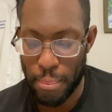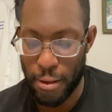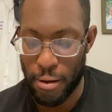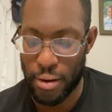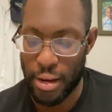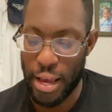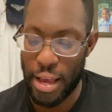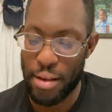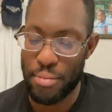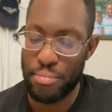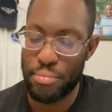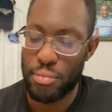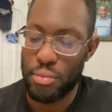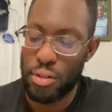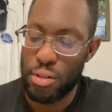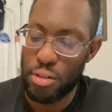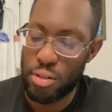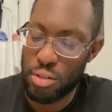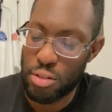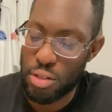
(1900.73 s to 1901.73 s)
Okay,
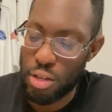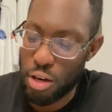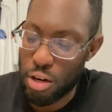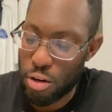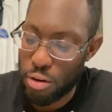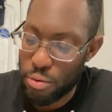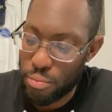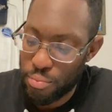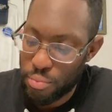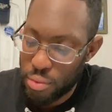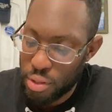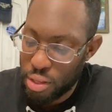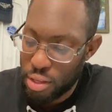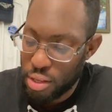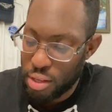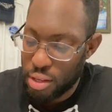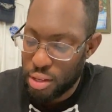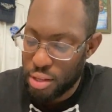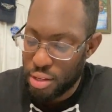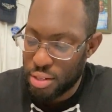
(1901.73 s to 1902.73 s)
so
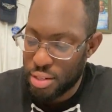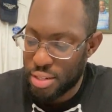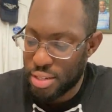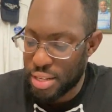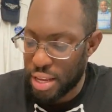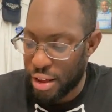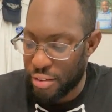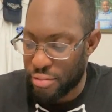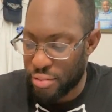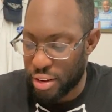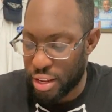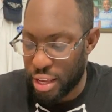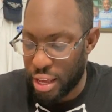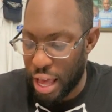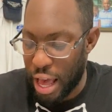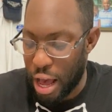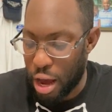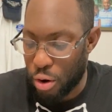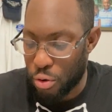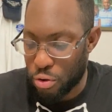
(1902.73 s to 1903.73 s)
70
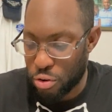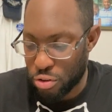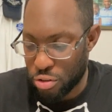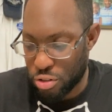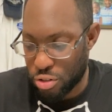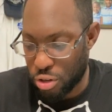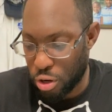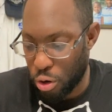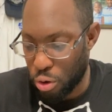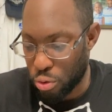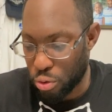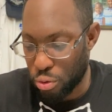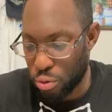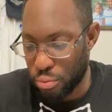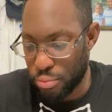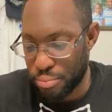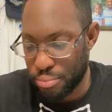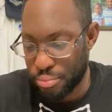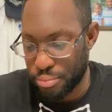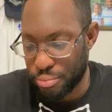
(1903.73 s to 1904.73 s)
hours total